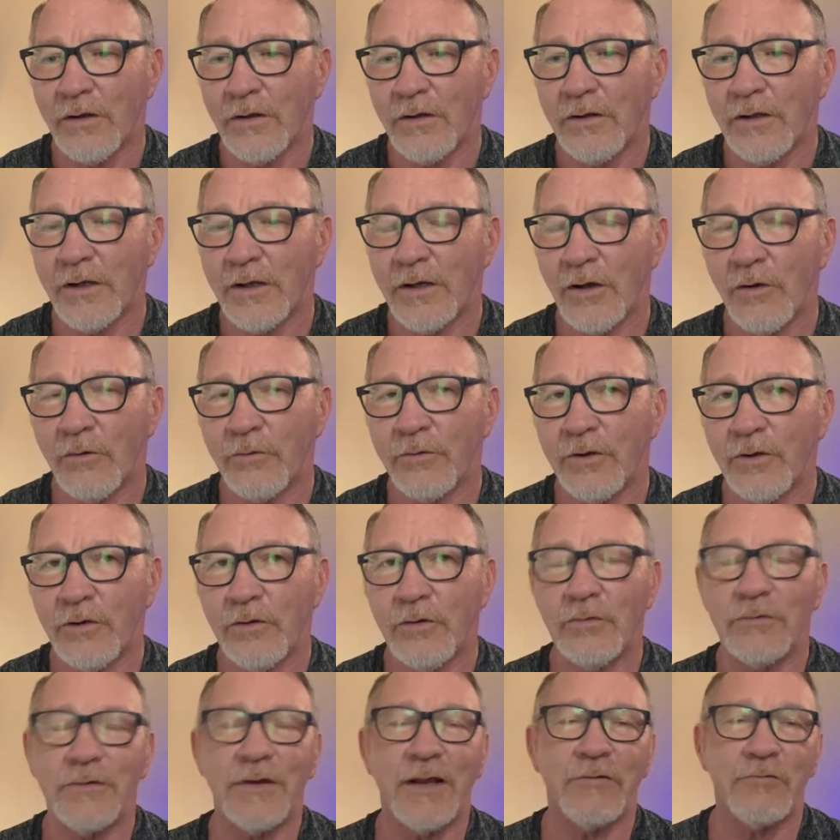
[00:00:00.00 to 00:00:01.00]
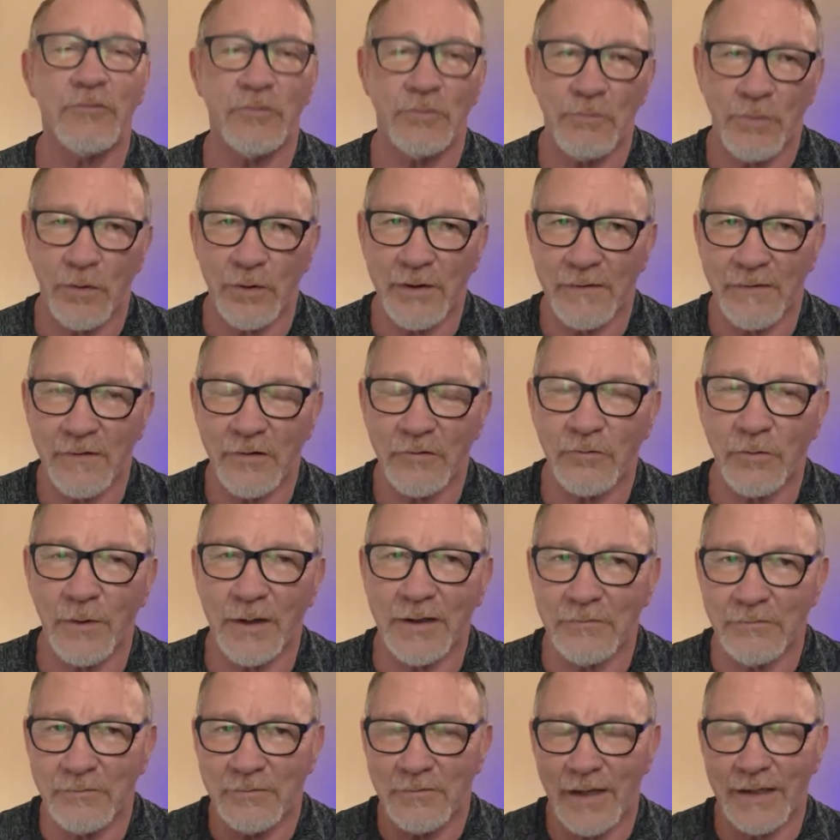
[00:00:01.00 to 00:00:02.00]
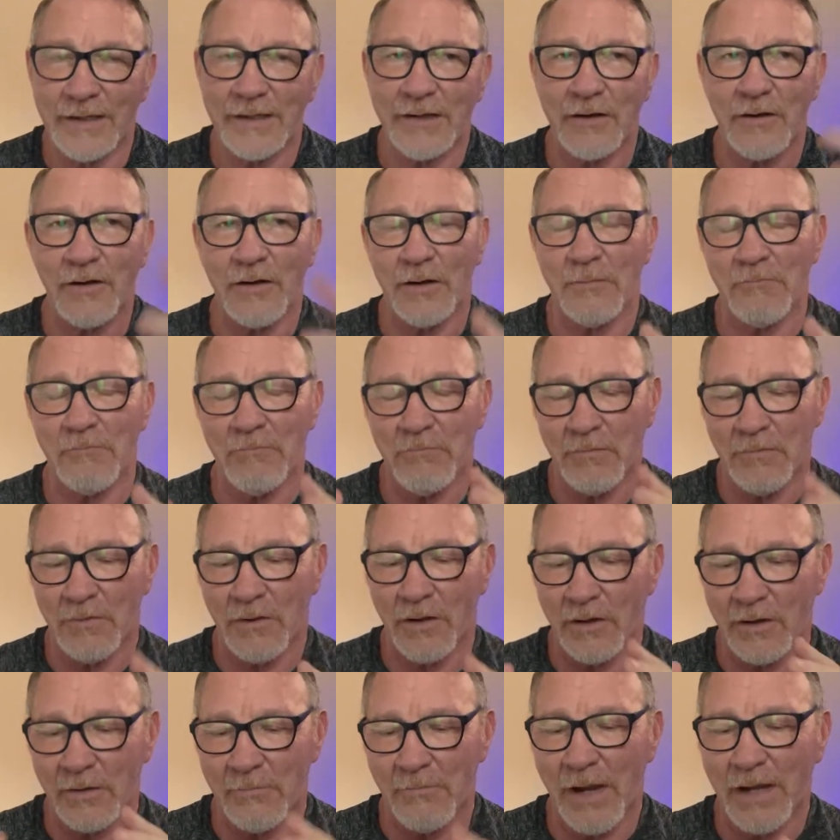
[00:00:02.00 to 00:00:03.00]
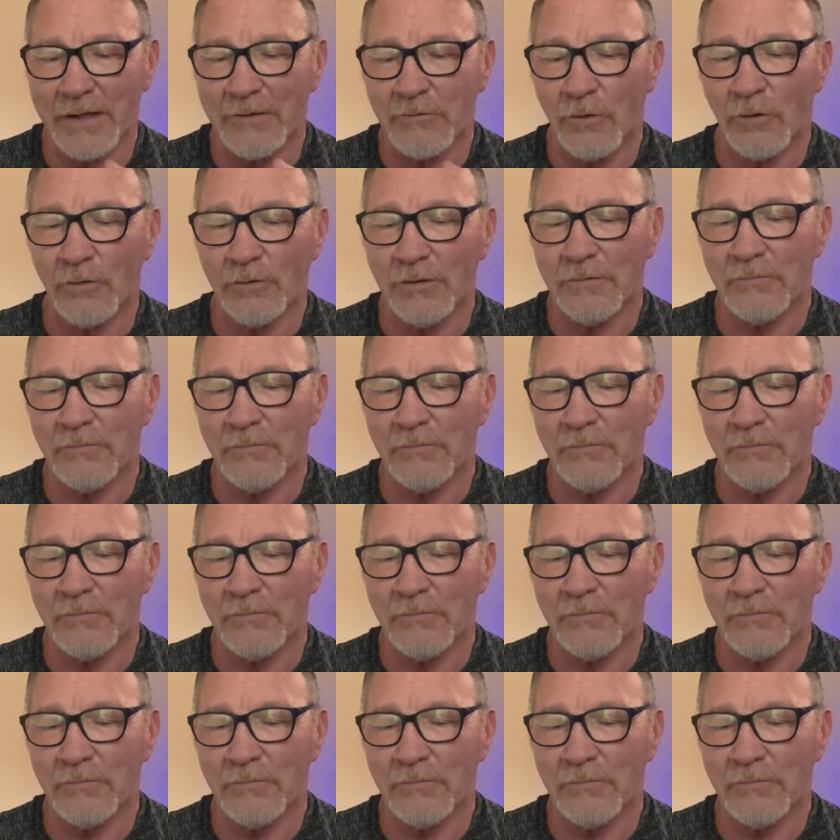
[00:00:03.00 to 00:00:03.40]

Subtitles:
let's put it this way, take it on a micro